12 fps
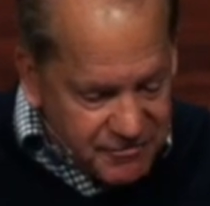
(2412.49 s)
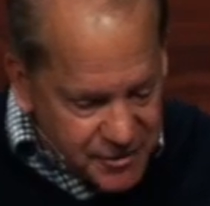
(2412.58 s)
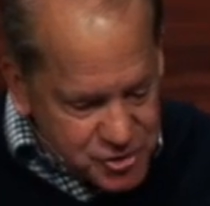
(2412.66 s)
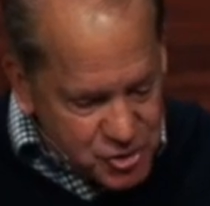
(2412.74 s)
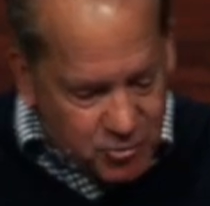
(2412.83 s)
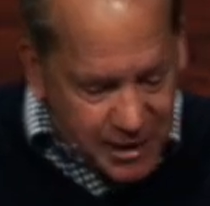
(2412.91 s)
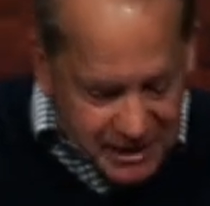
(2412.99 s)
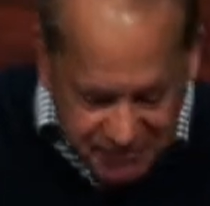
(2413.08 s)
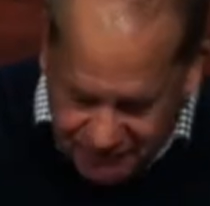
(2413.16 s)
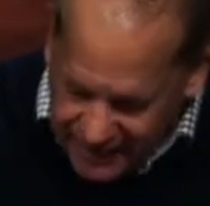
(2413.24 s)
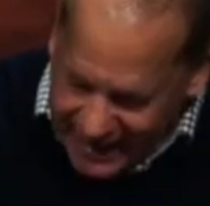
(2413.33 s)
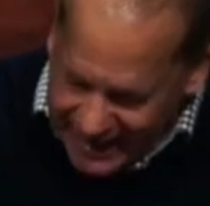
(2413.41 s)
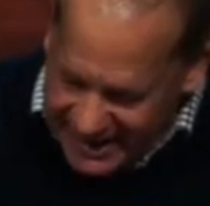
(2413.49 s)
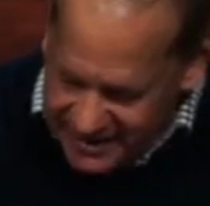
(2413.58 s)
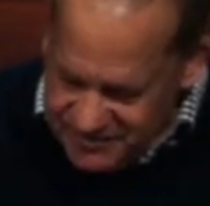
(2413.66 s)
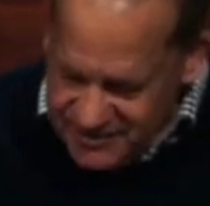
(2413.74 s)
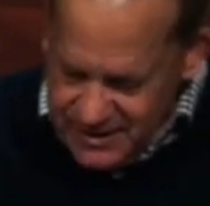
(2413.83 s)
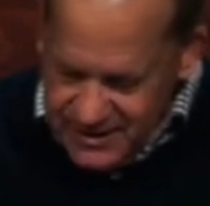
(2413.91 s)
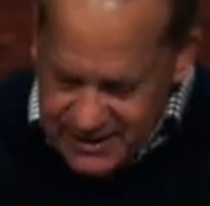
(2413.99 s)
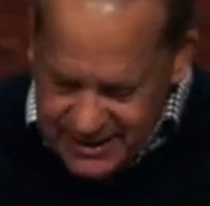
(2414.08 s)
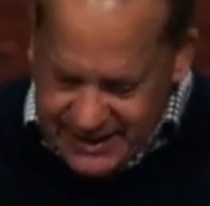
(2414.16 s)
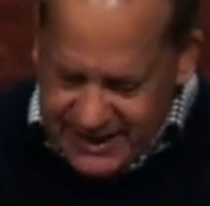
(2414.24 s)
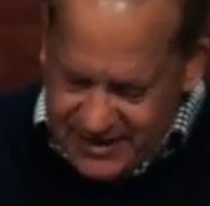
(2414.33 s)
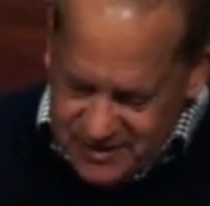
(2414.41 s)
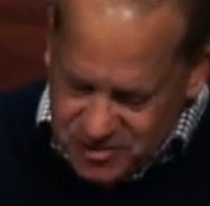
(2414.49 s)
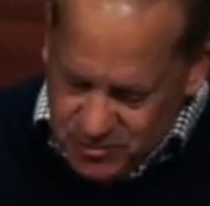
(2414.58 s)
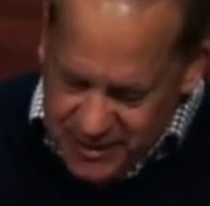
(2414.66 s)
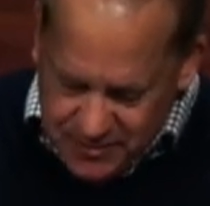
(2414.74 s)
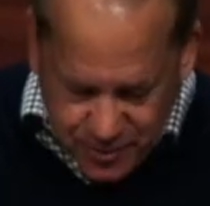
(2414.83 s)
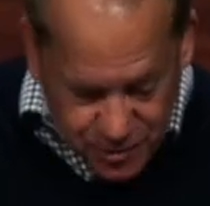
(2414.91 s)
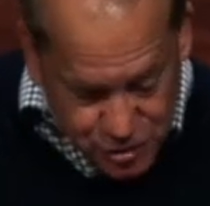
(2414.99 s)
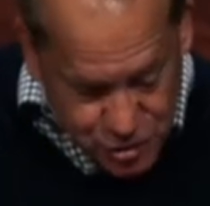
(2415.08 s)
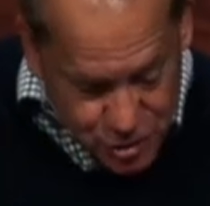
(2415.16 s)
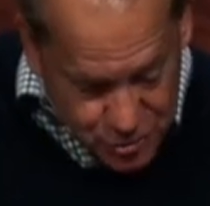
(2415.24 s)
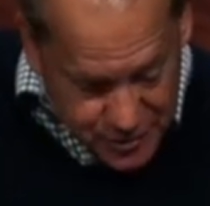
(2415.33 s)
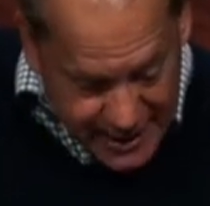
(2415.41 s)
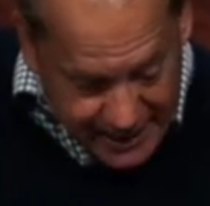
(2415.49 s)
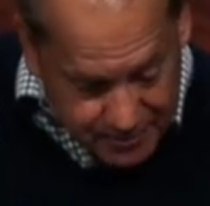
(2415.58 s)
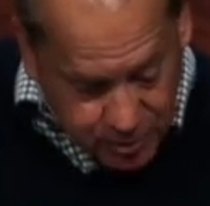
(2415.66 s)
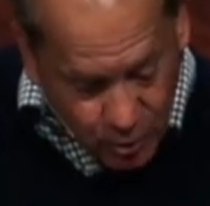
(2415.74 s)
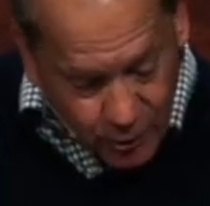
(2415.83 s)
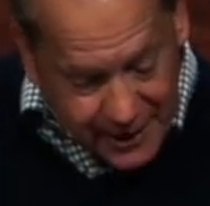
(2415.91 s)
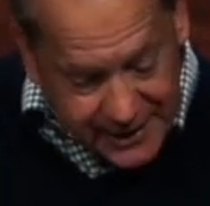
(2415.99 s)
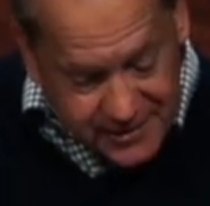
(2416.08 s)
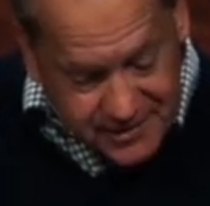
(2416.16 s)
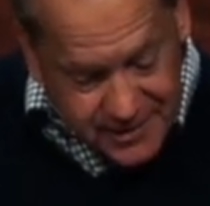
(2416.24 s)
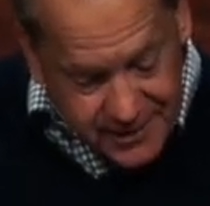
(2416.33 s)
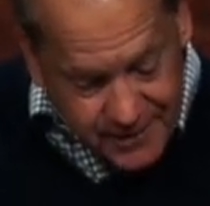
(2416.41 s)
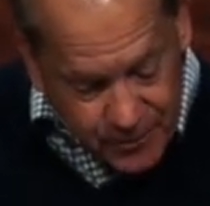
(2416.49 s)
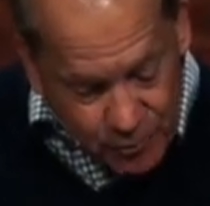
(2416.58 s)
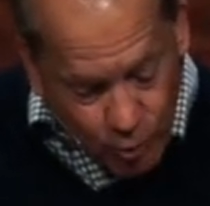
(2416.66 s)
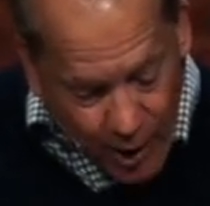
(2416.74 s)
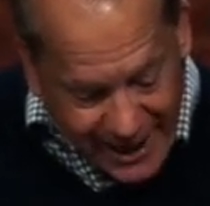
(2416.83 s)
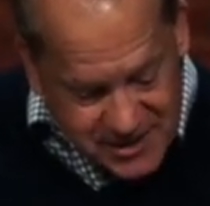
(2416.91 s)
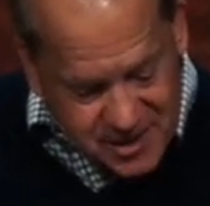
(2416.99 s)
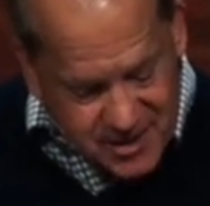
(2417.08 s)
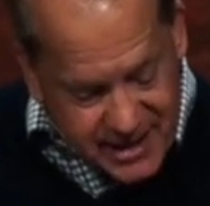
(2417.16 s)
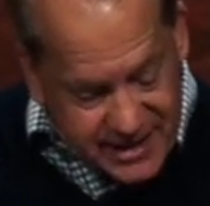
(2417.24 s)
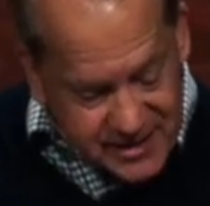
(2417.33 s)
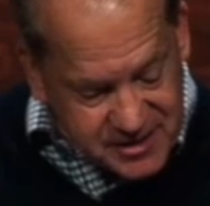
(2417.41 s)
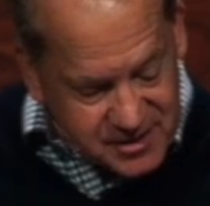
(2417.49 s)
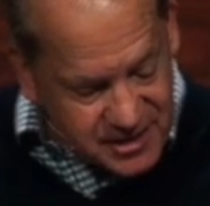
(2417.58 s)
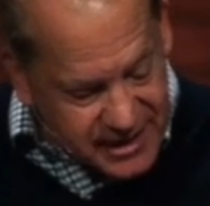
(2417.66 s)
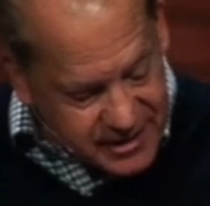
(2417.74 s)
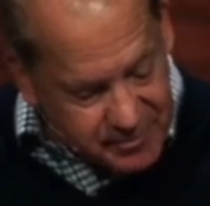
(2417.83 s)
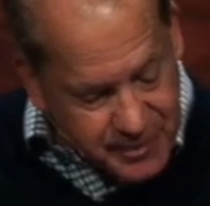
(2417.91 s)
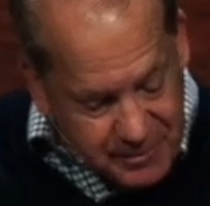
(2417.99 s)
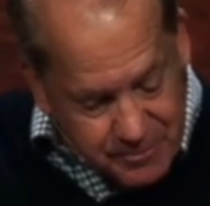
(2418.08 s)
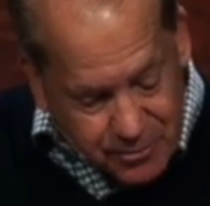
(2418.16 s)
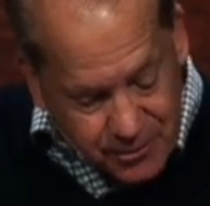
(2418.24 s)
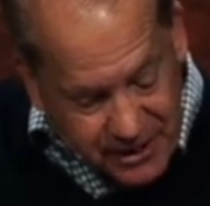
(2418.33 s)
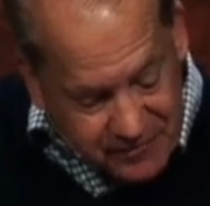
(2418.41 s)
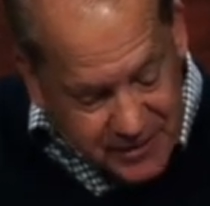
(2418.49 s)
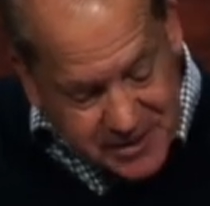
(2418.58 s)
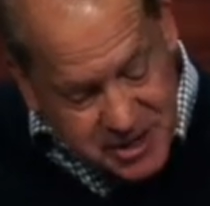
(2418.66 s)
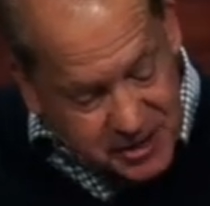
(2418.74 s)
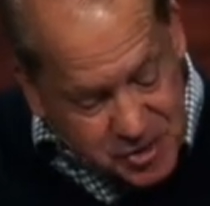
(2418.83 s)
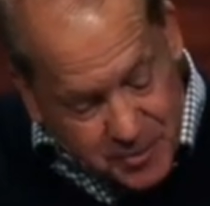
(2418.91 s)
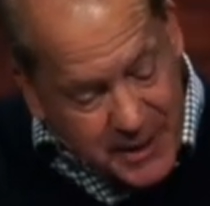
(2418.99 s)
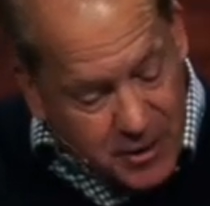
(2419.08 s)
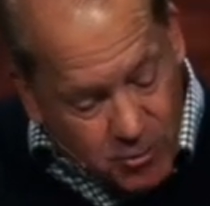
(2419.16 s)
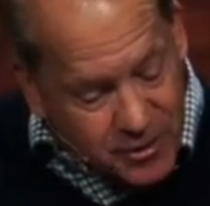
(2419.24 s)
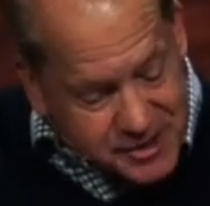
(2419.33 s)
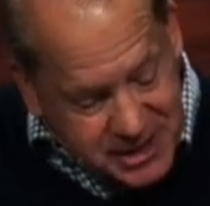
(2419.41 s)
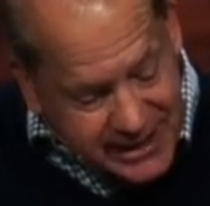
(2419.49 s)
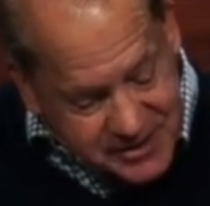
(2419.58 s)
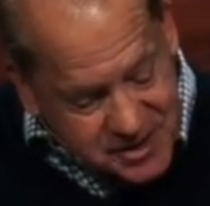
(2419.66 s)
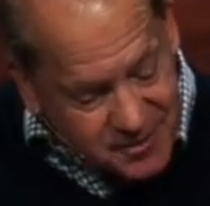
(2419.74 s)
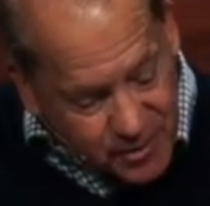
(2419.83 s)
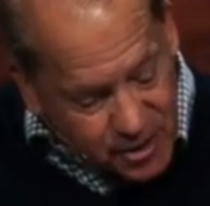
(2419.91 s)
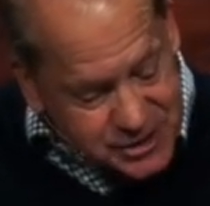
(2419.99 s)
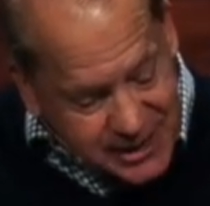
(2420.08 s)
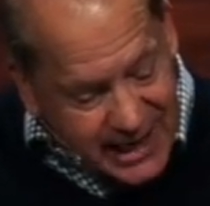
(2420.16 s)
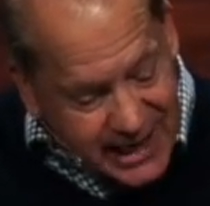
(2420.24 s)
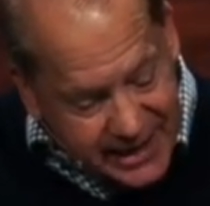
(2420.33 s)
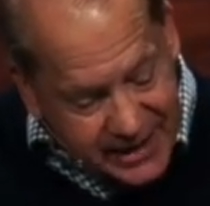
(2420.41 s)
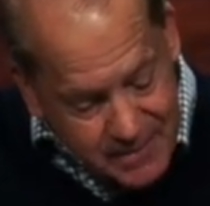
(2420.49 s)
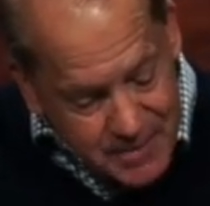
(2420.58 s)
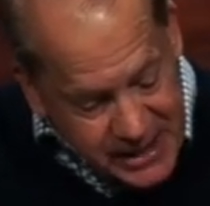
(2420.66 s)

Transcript: verse 25, again, as we pursue that point. Watch this, and I'll be brief. He shall speak words against the Most High.